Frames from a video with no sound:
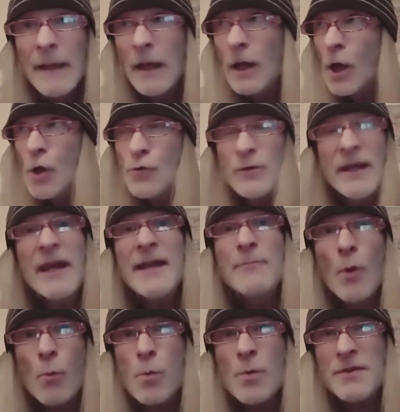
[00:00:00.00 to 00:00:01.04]
Who came
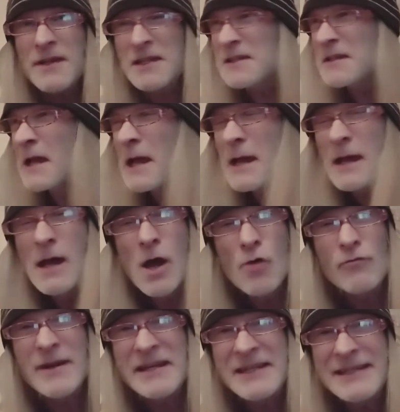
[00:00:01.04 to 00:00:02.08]
up with this
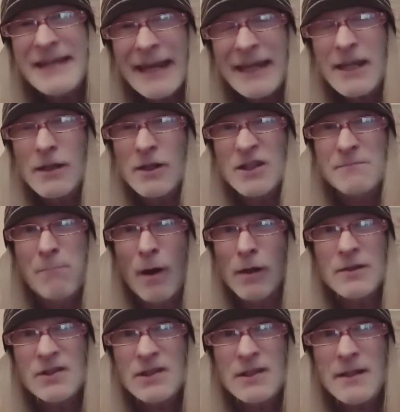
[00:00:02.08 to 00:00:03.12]
ridiculous
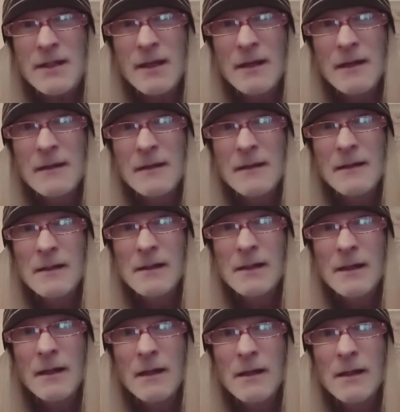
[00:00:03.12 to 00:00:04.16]
policy?
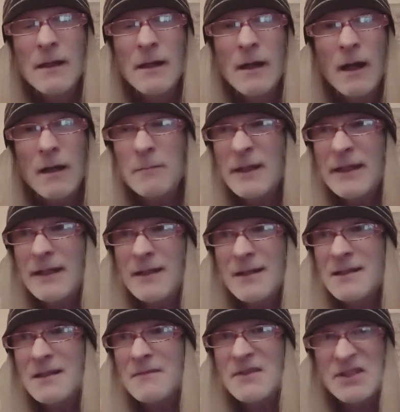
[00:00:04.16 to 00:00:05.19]
I mean,
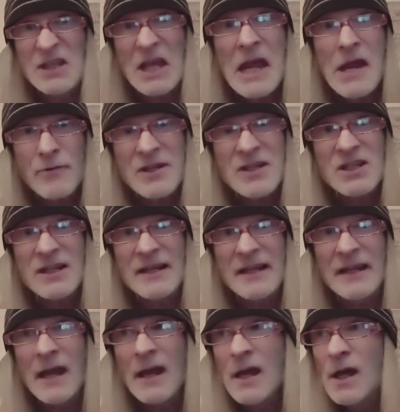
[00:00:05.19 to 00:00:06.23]

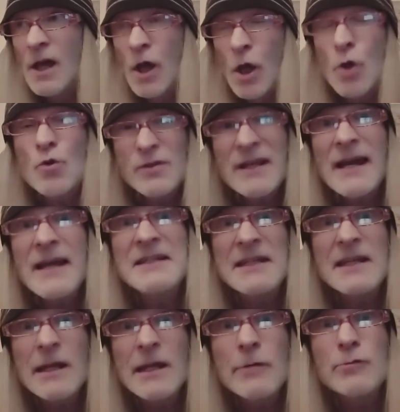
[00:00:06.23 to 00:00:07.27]
seriously, whose
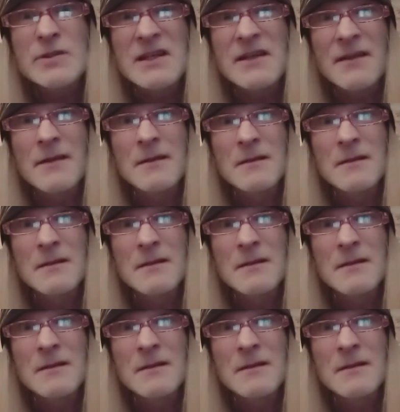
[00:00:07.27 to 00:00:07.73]
idea was it?